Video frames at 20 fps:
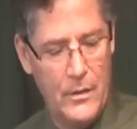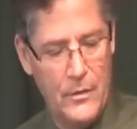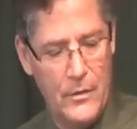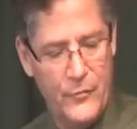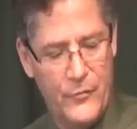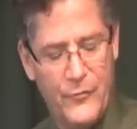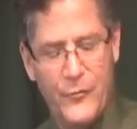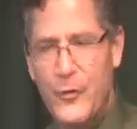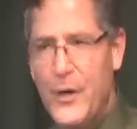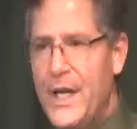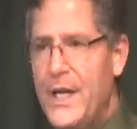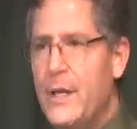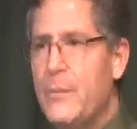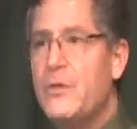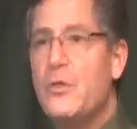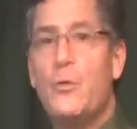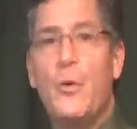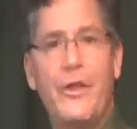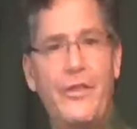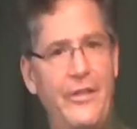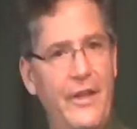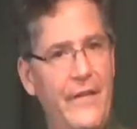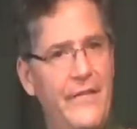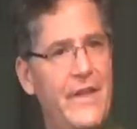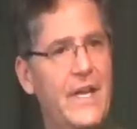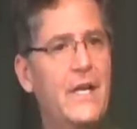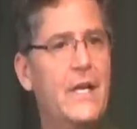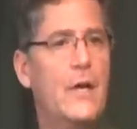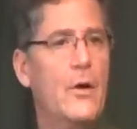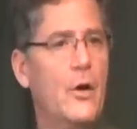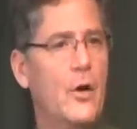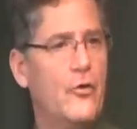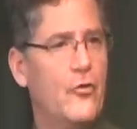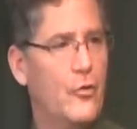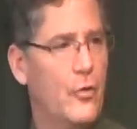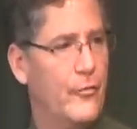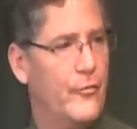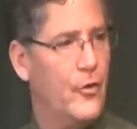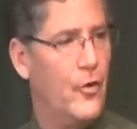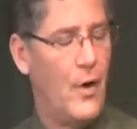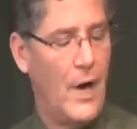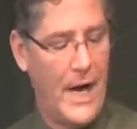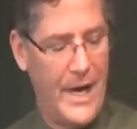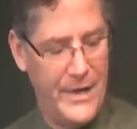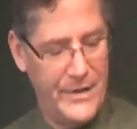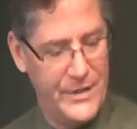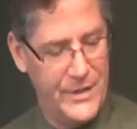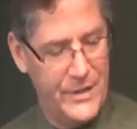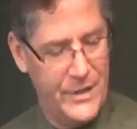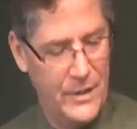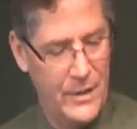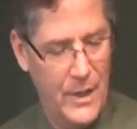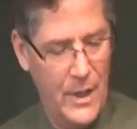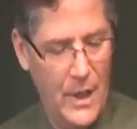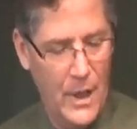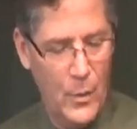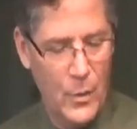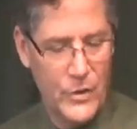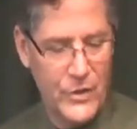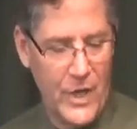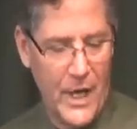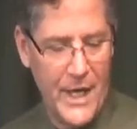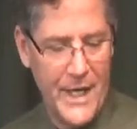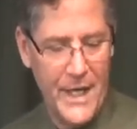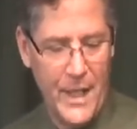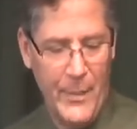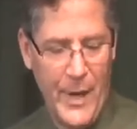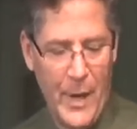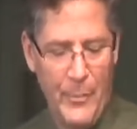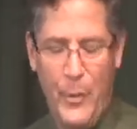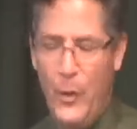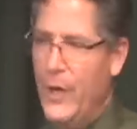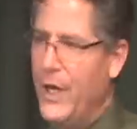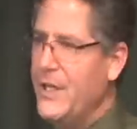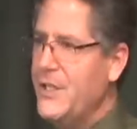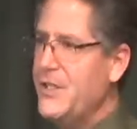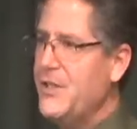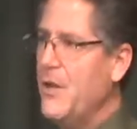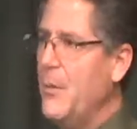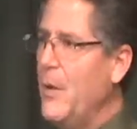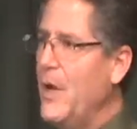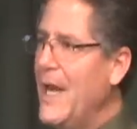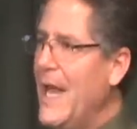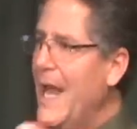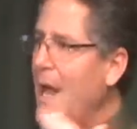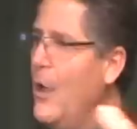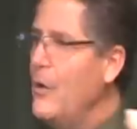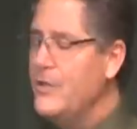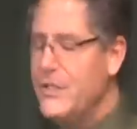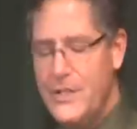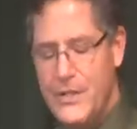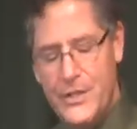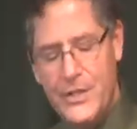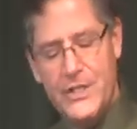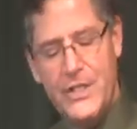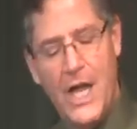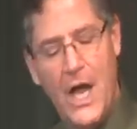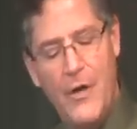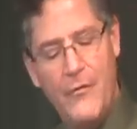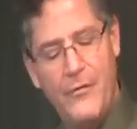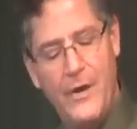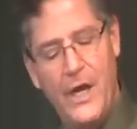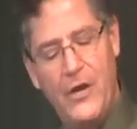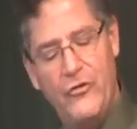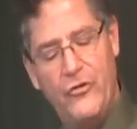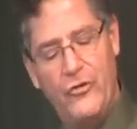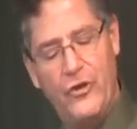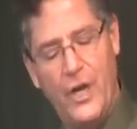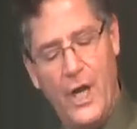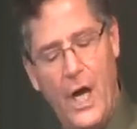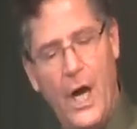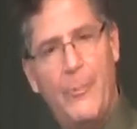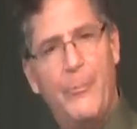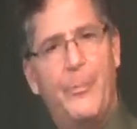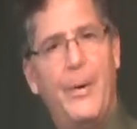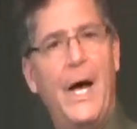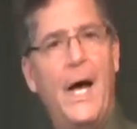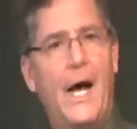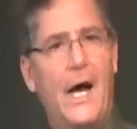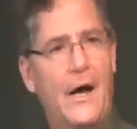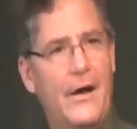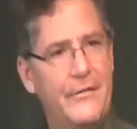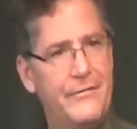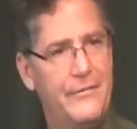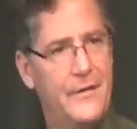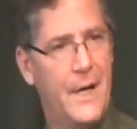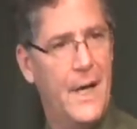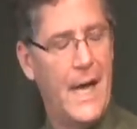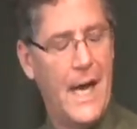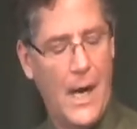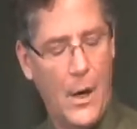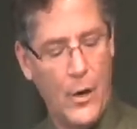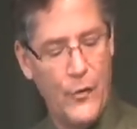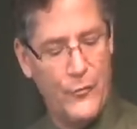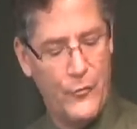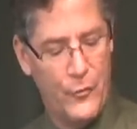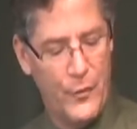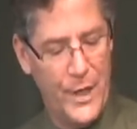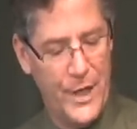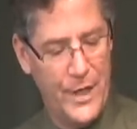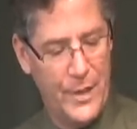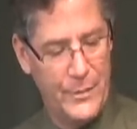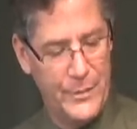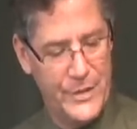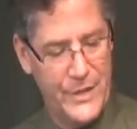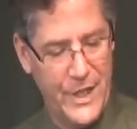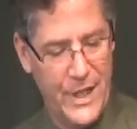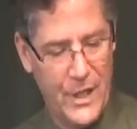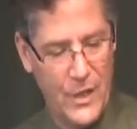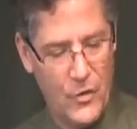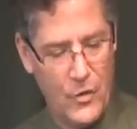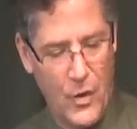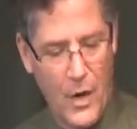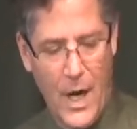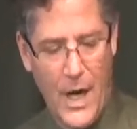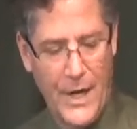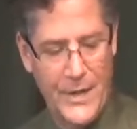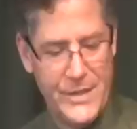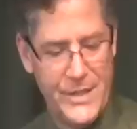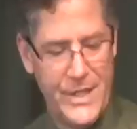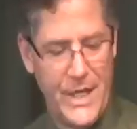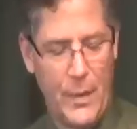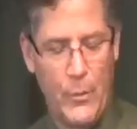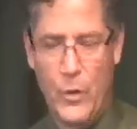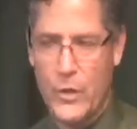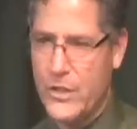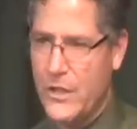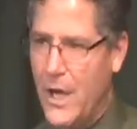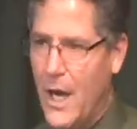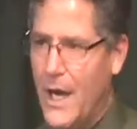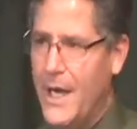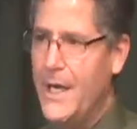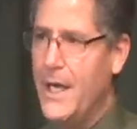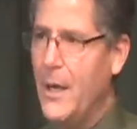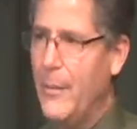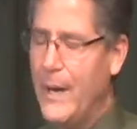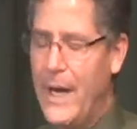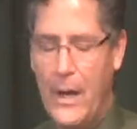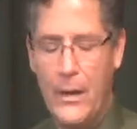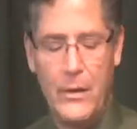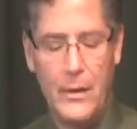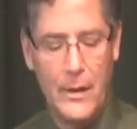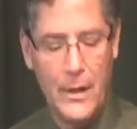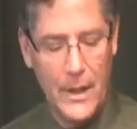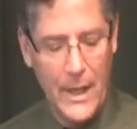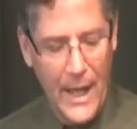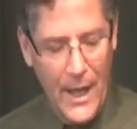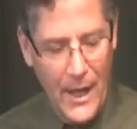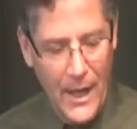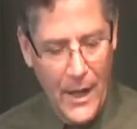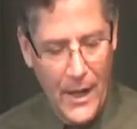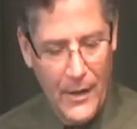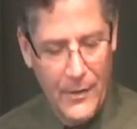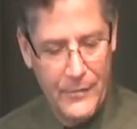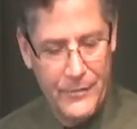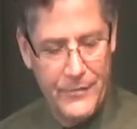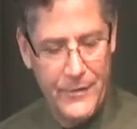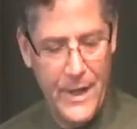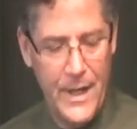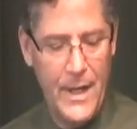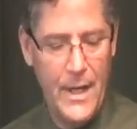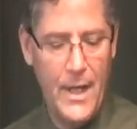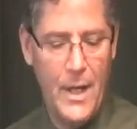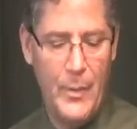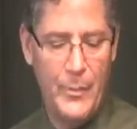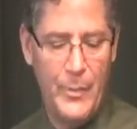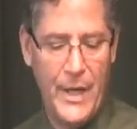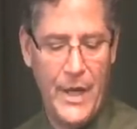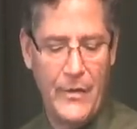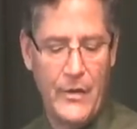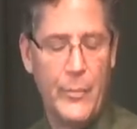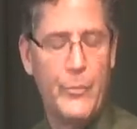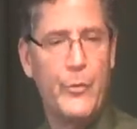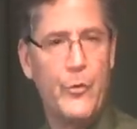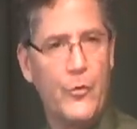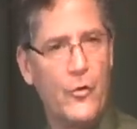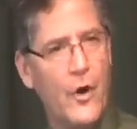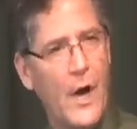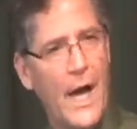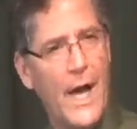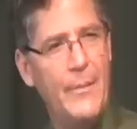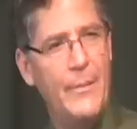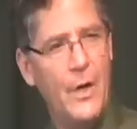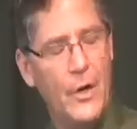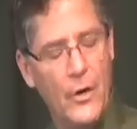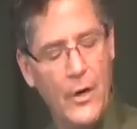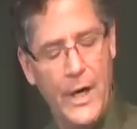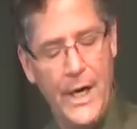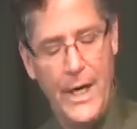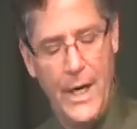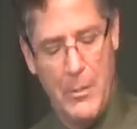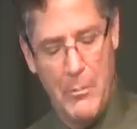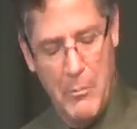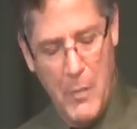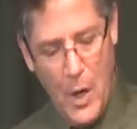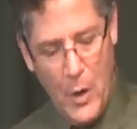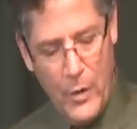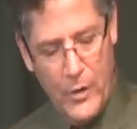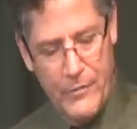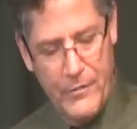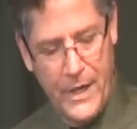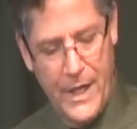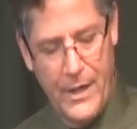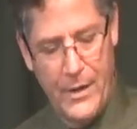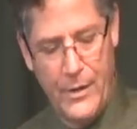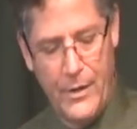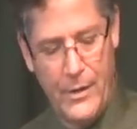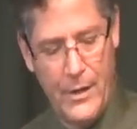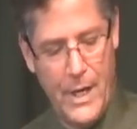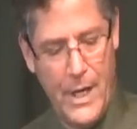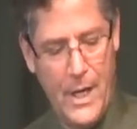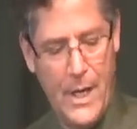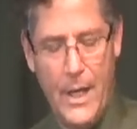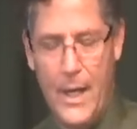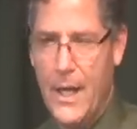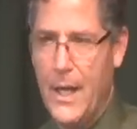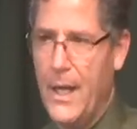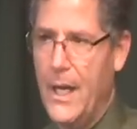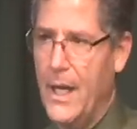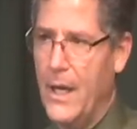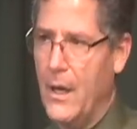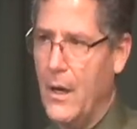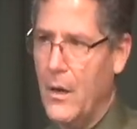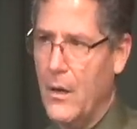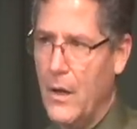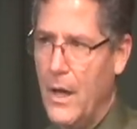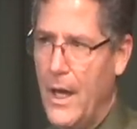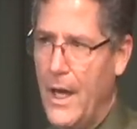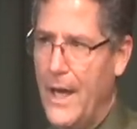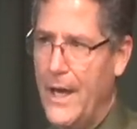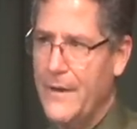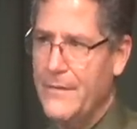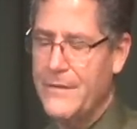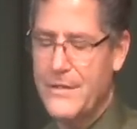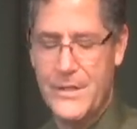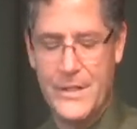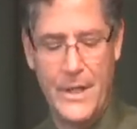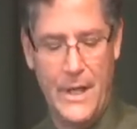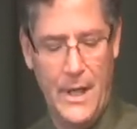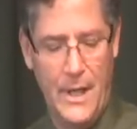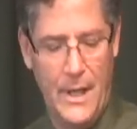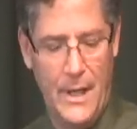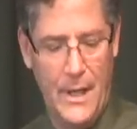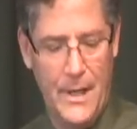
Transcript: freedoms within the character of Christ. We're talking about putting someone else's salvation above our freedoms in Christ. And we're talking about love being the primary motivator in our lives.